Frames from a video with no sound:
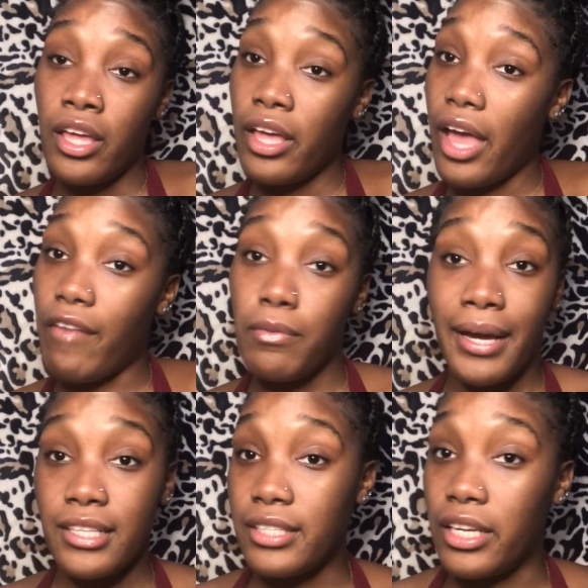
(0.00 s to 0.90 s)

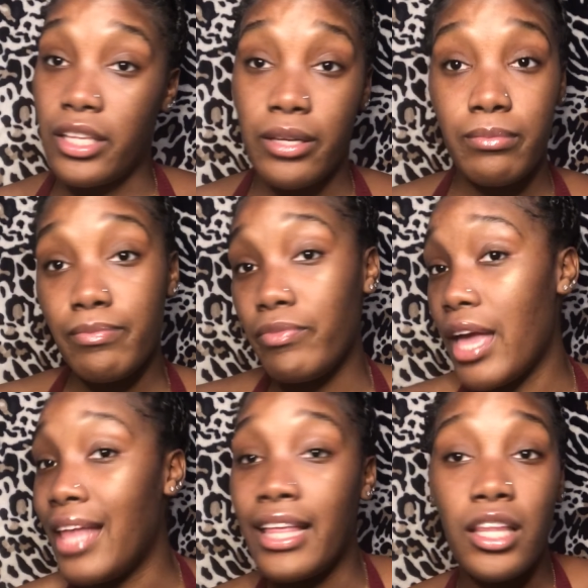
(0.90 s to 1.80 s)
Everybody's getting it,
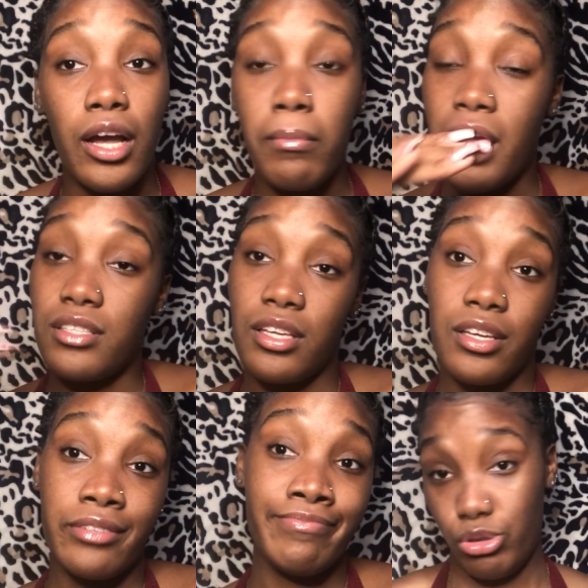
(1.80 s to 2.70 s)
and they look amazing.
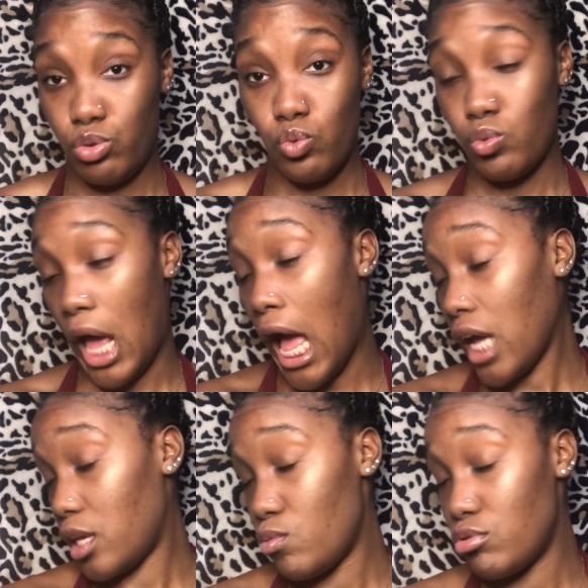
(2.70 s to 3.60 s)
Shoot, I
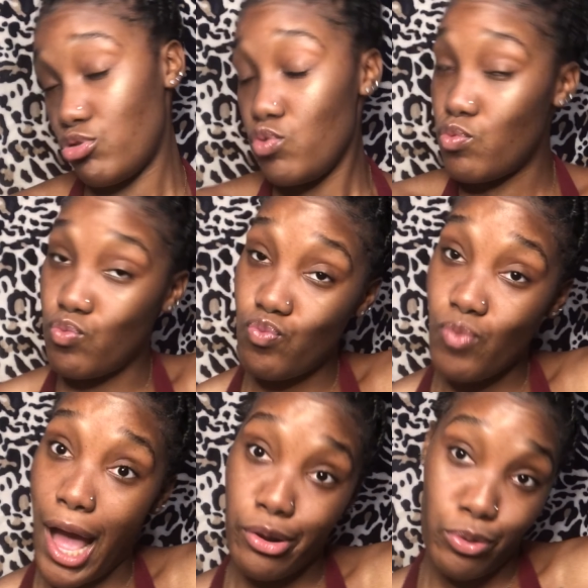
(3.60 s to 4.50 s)
get one too.
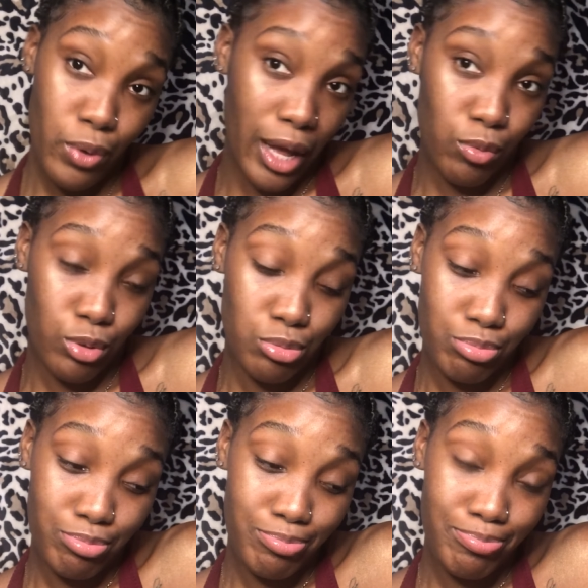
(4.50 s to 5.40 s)
I do got one,
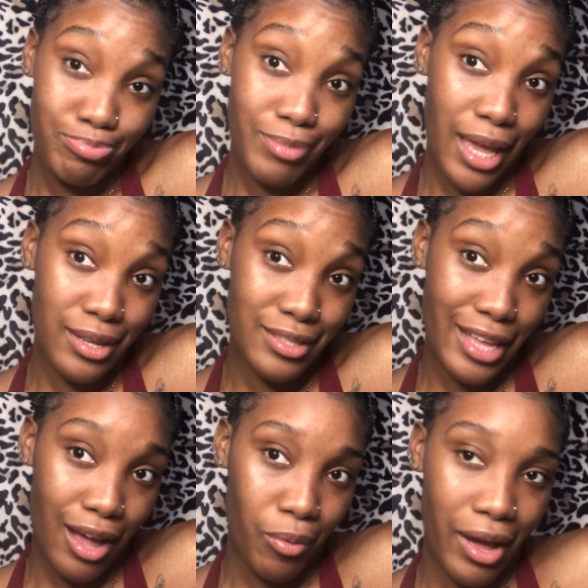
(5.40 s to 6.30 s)
and it's
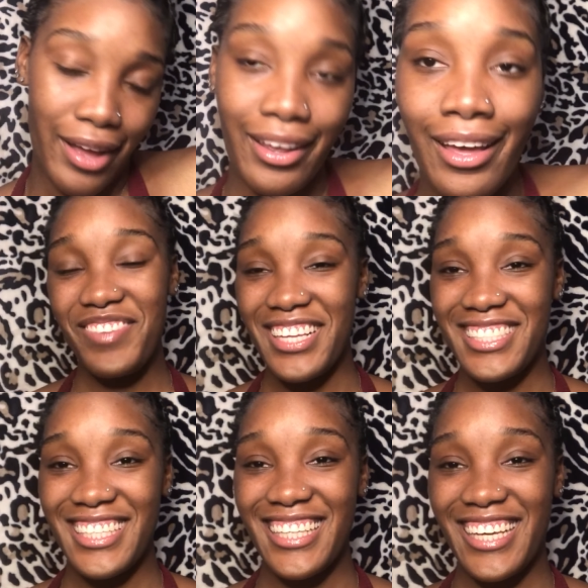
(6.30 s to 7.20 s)
DIY.
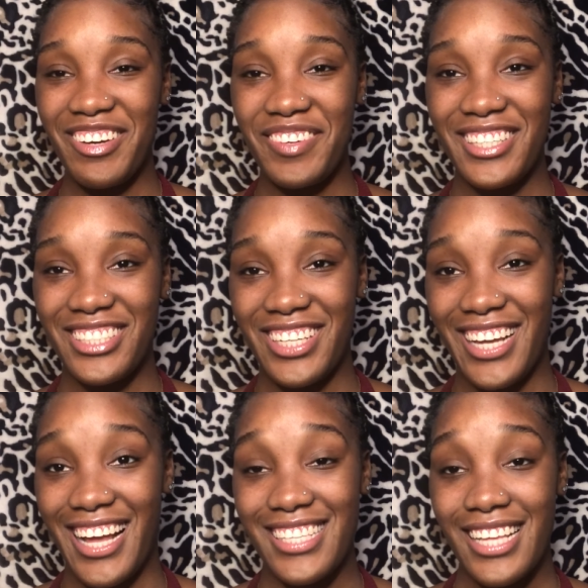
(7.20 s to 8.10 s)
Basically, I'm gonna show you
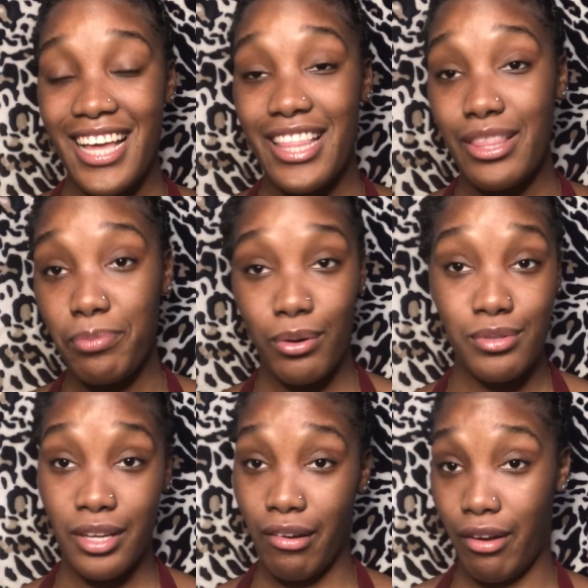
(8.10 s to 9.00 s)
guys the pros
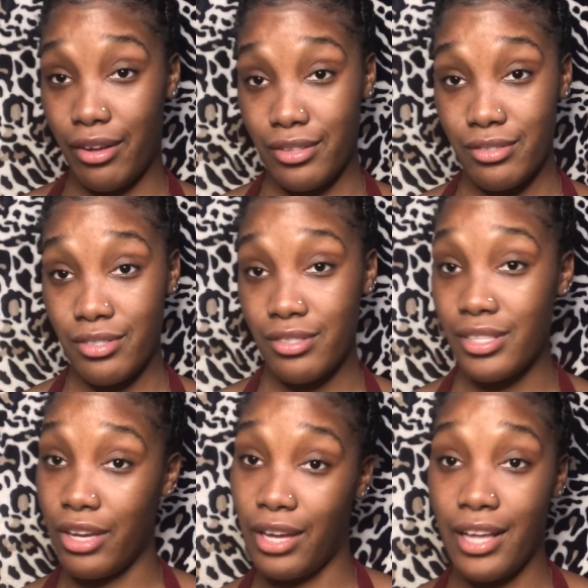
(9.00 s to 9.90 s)
and cons,
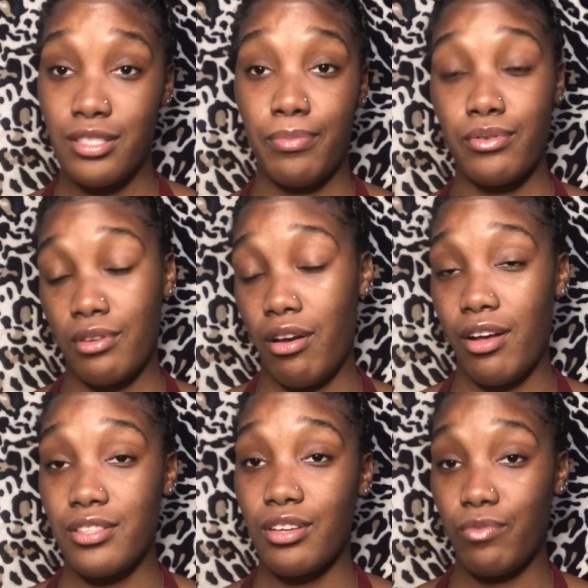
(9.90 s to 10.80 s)
tell you guys the pros and
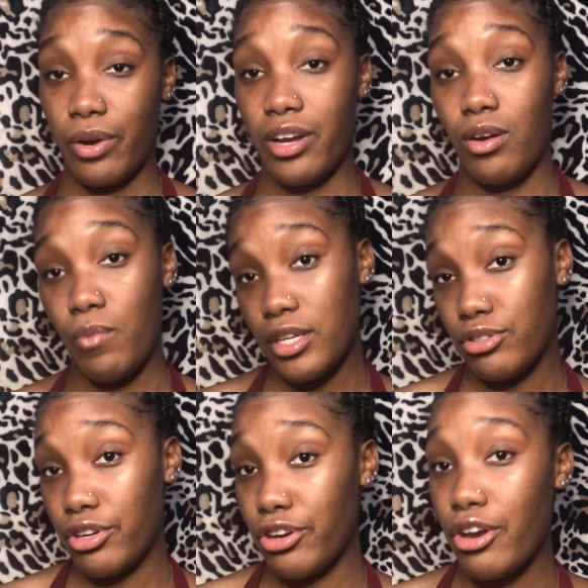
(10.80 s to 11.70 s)
cons of wearing a waist trainer.